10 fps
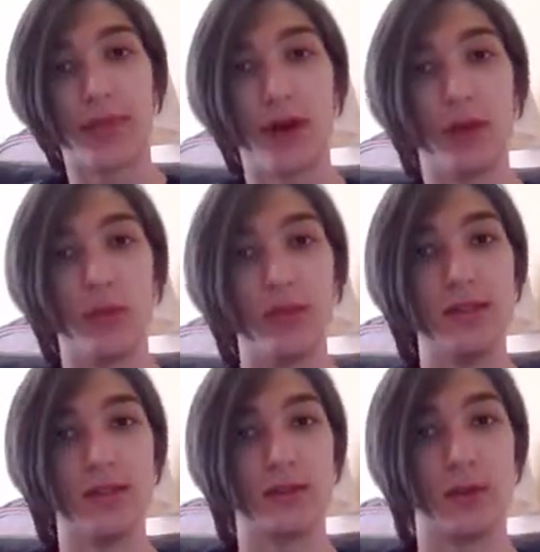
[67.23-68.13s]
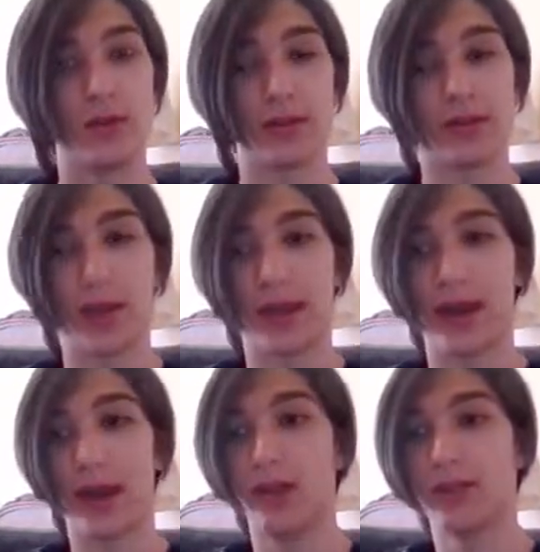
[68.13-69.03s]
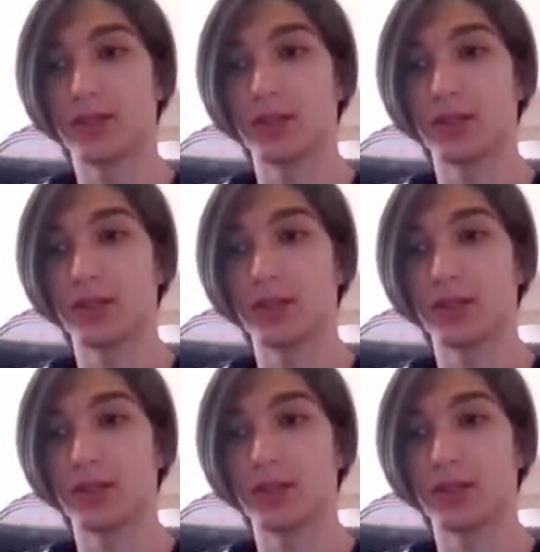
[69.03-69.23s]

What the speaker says: thought was worth trying out,